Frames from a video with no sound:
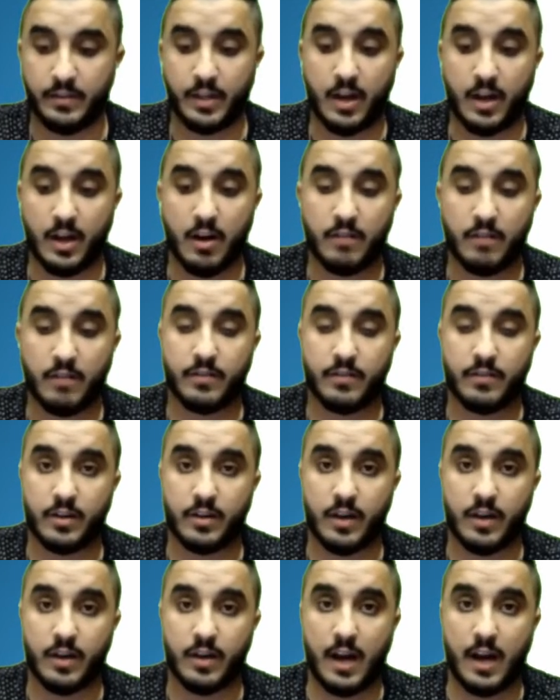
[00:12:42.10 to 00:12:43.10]
They
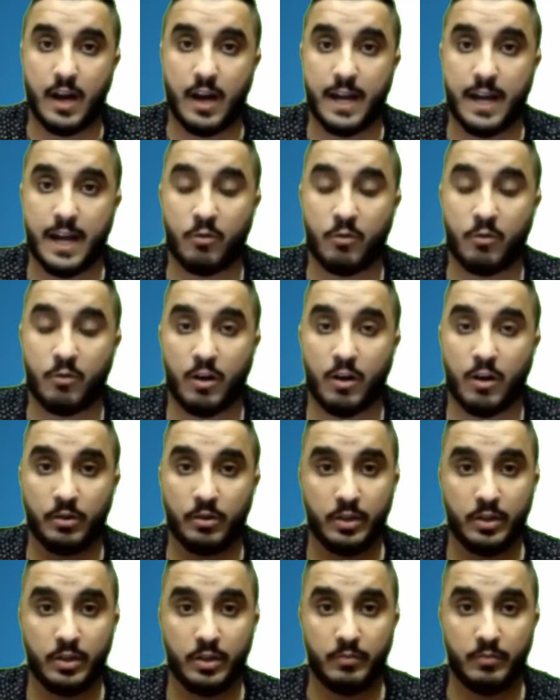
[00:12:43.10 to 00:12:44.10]
offer high
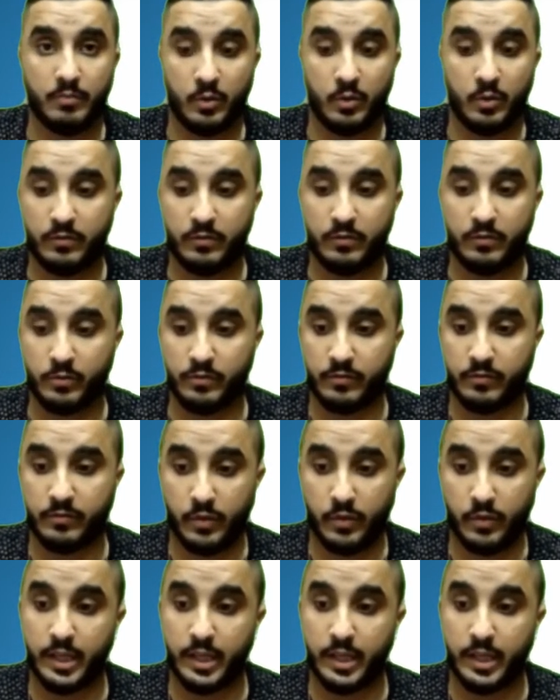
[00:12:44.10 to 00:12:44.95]
quality, beautiful, free